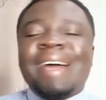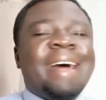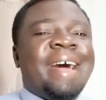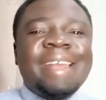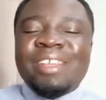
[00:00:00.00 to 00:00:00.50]

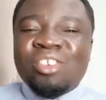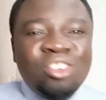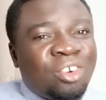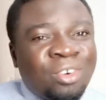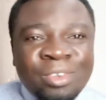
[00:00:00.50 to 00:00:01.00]
And you
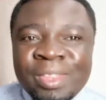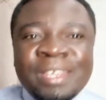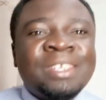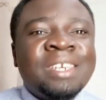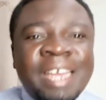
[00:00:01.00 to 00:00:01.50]
know, there
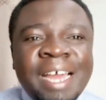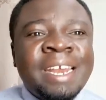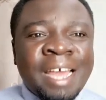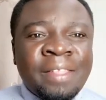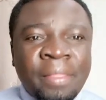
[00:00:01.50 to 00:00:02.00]
is
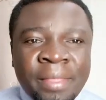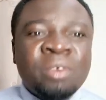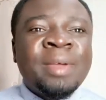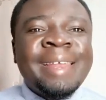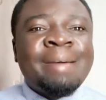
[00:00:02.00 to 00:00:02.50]
none other
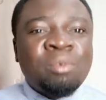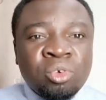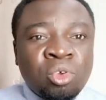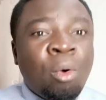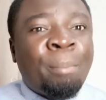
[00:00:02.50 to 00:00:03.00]
than William Ruto
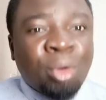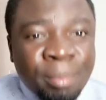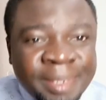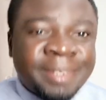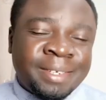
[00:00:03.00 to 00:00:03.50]
who
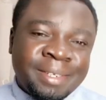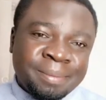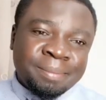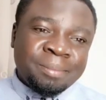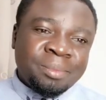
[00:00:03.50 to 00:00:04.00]
promised
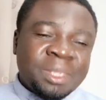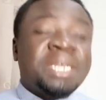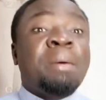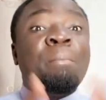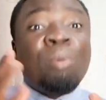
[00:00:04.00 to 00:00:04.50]

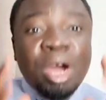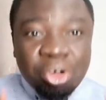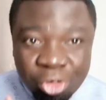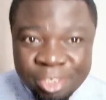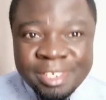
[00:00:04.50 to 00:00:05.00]
more
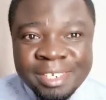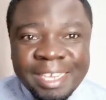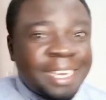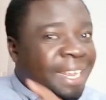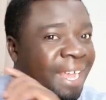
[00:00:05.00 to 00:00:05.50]
roads
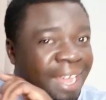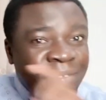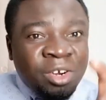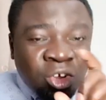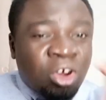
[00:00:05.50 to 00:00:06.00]
in
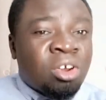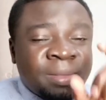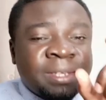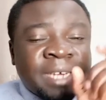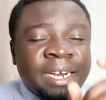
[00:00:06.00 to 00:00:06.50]
every corner of
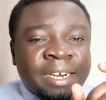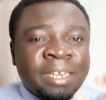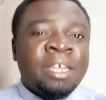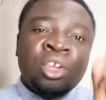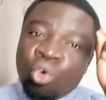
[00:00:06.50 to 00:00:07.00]
this country
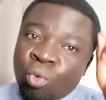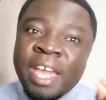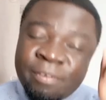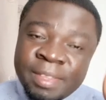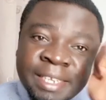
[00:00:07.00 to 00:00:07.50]
where
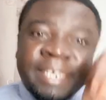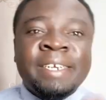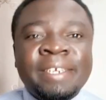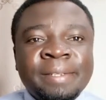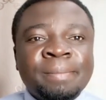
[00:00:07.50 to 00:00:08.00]
he
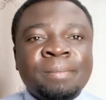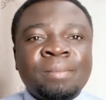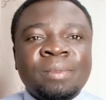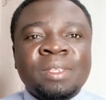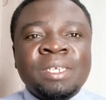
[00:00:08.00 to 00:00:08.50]
visited.
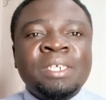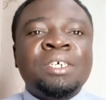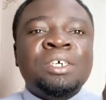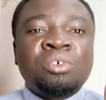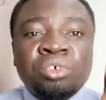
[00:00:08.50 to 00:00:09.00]

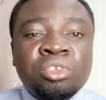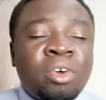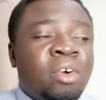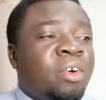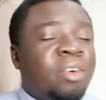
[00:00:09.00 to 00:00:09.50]

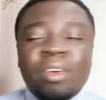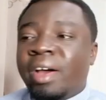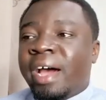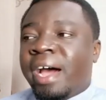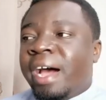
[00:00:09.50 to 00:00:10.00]
Ruto
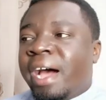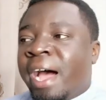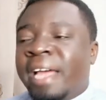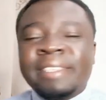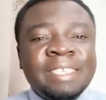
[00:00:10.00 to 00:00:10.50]

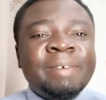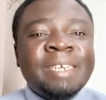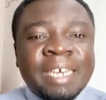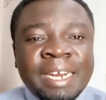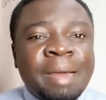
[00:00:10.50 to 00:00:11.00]
has
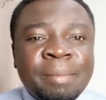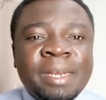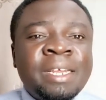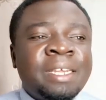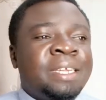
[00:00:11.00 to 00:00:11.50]
even crammed
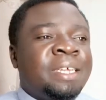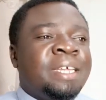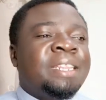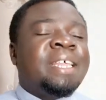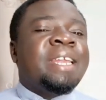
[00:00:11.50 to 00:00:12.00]

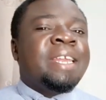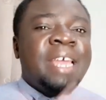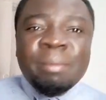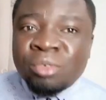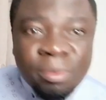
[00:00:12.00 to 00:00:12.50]
the
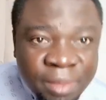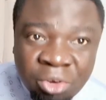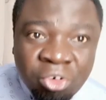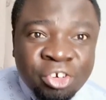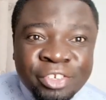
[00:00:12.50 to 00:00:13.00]
names of the
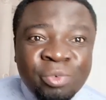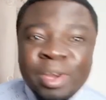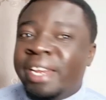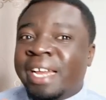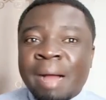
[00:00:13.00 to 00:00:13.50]
roads.
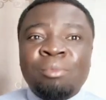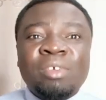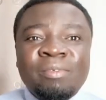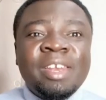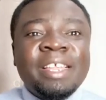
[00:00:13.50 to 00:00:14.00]
When he comes to
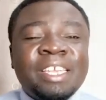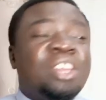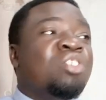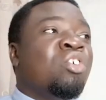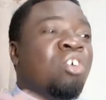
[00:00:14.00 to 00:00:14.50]
a village,
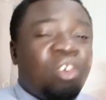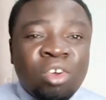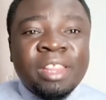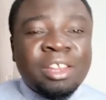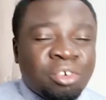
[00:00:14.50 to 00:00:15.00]
he knows
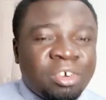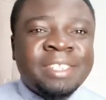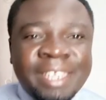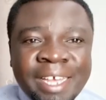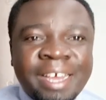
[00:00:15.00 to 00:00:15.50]
all the roads
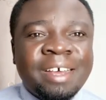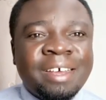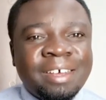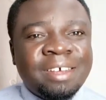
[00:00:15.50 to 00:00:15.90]
there.